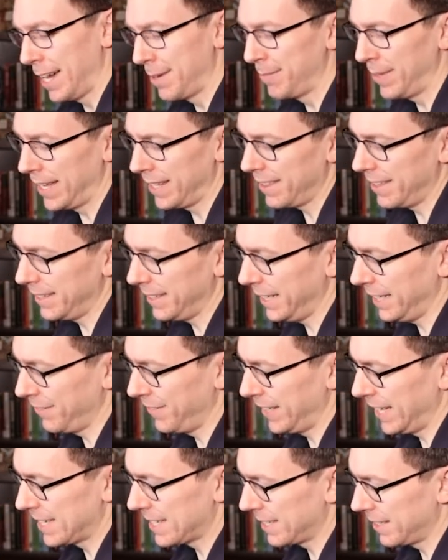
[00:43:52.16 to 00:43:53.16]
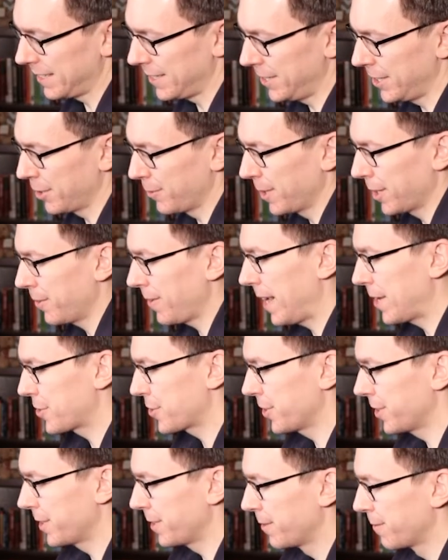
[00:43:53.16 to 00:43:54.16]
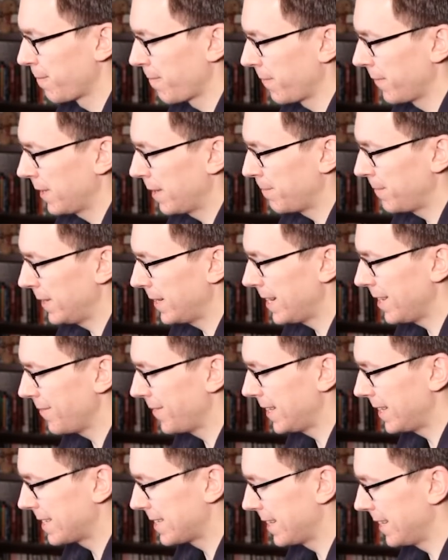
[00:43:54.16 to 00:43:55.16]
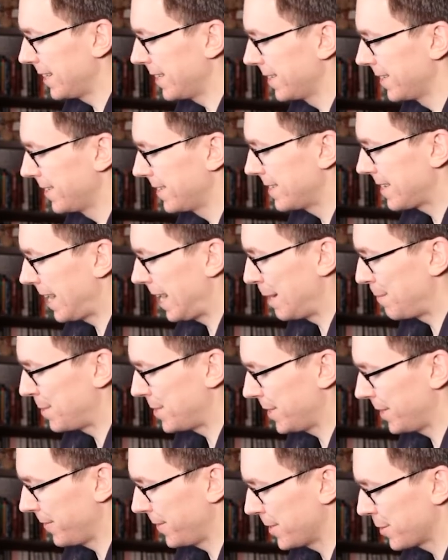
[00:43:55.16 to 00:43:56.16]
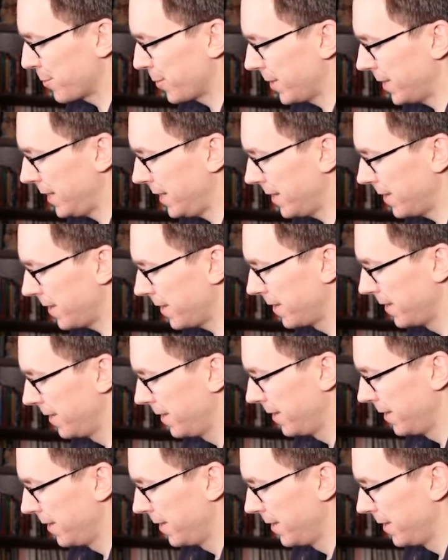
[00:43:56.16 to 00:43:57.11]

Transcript: I'm not thinking of it as linear regression. I'm thinking of it as a time series where here